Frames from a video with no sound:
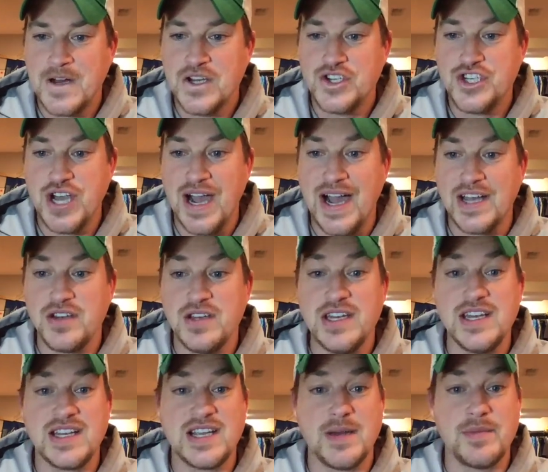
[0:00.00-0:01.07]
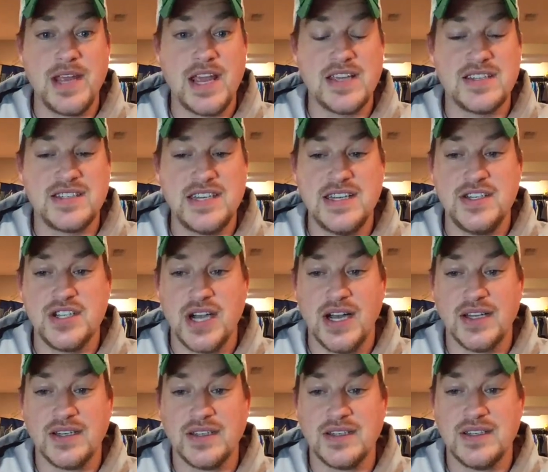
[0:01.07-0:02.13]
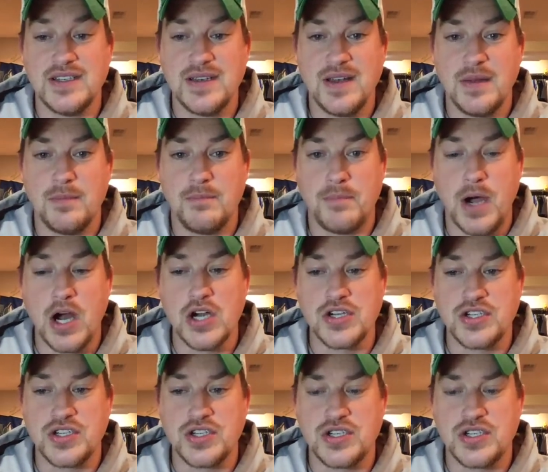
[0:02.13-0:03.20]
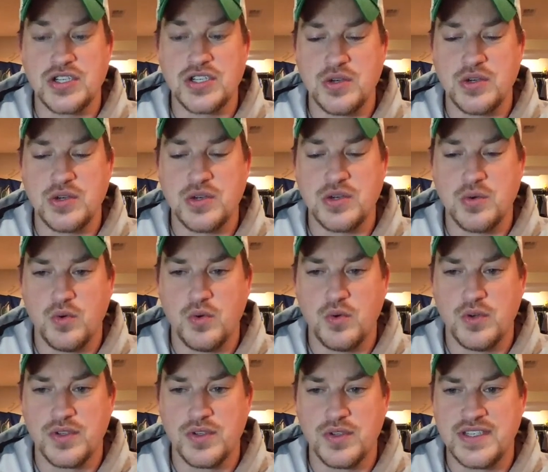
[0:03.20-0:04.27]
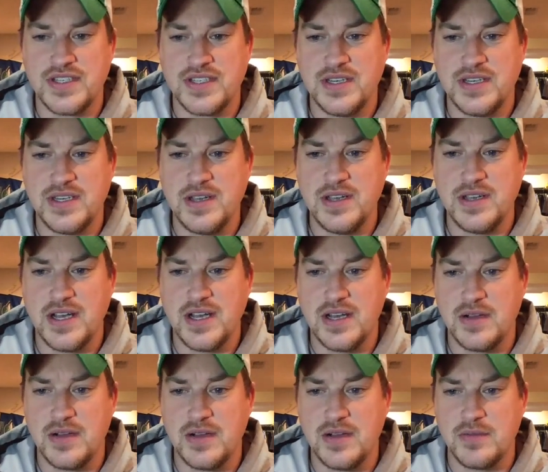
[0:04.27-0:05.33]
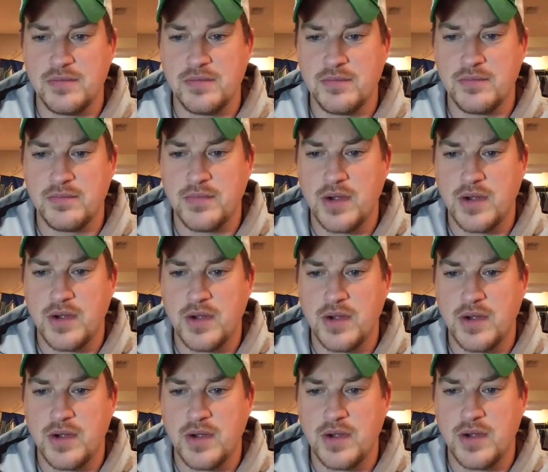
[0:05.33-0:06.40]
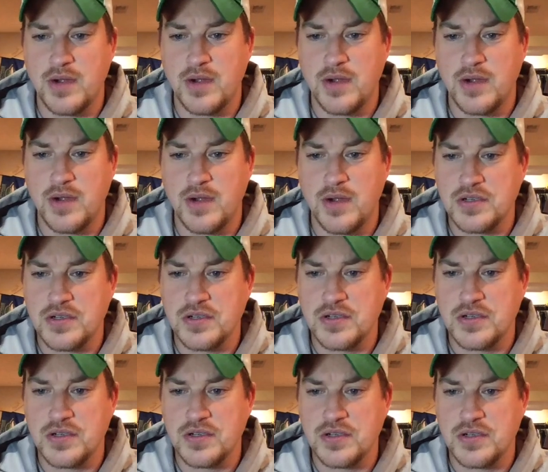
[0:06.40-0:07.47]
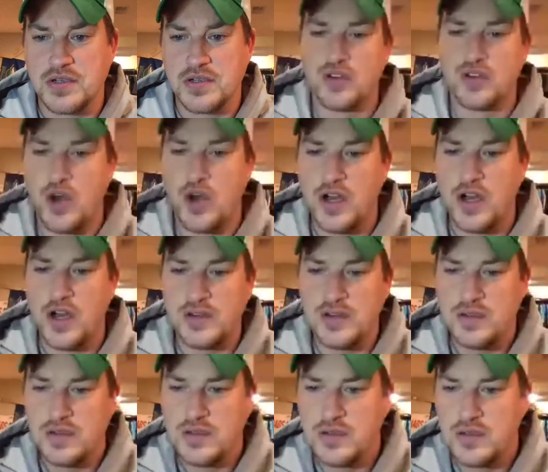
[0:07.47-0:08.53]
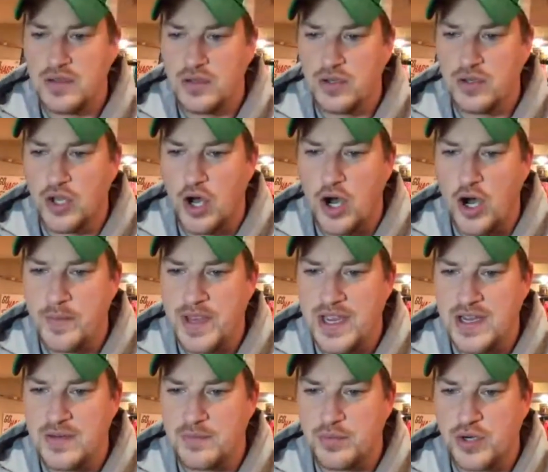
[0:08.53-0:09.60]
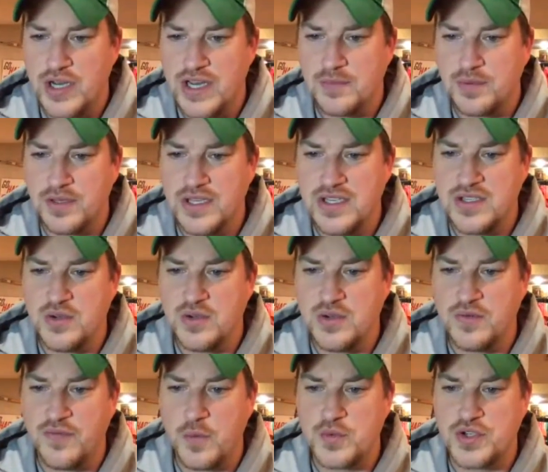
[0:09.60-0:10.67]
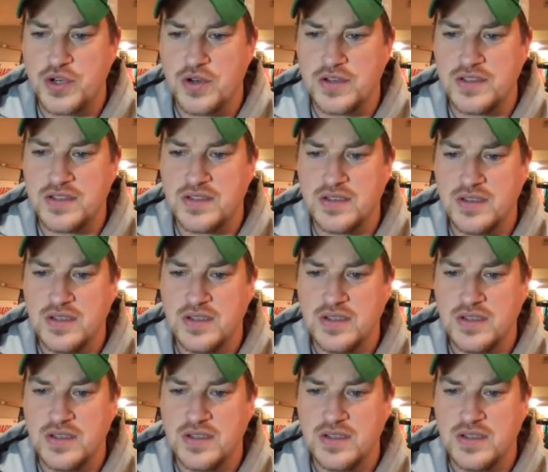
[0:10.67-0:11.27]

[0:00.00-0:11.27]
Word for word: John, you need to come to A S D, John. March, we'll see you in March. Women's lawn, lawman brand police uniform shirts.